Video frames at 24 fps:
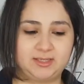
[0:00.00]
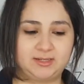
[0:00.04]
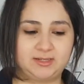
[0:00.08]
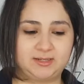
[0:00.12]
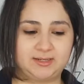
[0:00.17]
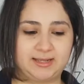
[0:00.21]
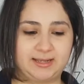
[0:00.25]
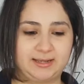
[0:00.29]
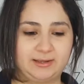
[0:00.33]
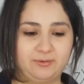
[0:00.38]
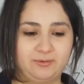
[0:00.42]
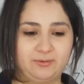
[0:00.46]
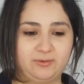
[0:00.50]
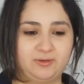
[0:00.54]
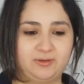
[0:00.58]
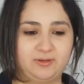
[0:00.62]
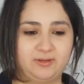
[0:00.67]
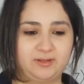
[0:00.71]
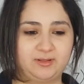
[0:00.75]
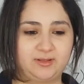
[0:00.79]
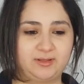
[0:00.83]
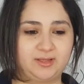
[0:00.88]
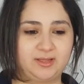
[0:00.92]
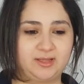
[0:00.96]
Now,
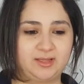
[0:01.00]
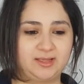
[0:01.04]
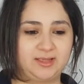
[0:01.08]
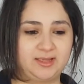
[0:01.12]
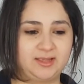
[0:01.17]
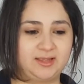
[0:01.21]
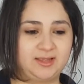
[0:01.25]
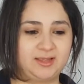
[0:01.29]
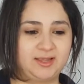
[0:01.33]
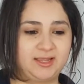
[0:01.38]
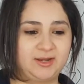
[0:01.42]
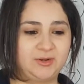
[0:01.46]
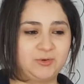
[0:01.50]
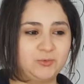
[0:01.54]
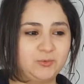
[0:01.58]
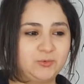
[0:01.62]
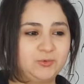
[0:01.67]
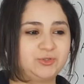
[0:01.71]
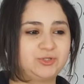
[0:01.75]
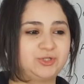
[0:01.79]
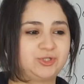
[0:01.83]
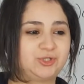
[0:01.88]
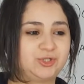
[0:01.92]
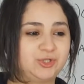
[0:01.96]
in
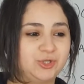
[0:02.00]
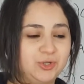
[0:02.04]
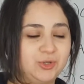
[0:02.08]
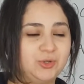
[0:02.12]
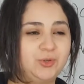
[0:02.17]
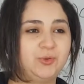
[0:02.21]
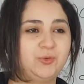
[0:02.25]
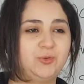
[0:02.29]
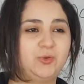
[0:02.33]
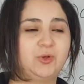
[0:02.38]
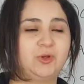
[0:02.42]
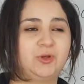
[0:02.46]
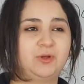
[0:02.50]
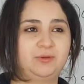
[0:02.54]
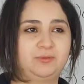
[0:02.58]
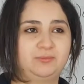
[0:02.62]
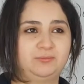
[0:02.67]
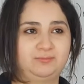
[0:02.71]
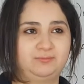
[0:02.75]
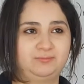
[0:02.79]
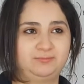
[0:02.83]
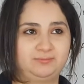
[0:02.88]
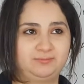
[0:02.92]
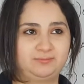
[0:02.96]
order to
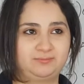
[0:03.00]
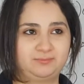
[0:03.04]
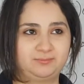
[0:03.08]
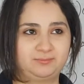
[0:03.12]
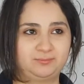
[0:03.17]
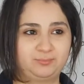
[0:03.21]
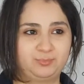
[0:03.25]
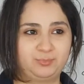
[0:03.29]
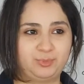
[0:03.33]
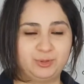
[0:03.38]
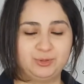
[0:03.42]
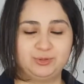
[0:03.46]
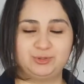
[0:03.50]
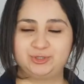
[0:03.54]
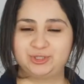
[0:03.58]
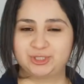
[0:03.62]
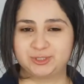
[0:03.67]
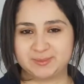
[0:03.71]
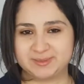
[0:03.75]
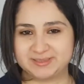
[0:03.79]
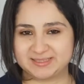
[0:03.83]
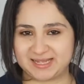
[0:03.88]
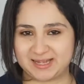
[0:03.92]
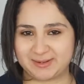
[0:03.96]
boost
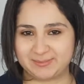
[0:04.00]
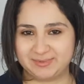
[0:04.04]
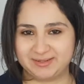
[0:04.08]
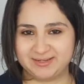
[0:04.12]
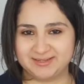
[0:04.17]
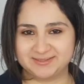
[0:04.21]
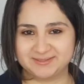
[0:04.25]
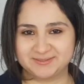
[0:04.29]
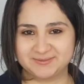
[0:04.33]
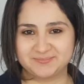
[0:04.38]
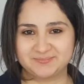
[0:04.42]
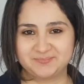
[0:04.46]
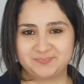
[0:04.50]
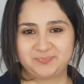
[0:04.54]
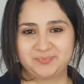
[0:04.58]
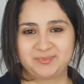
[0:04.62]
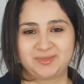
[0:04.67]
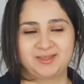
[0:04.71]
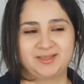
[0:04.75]
your metabolism,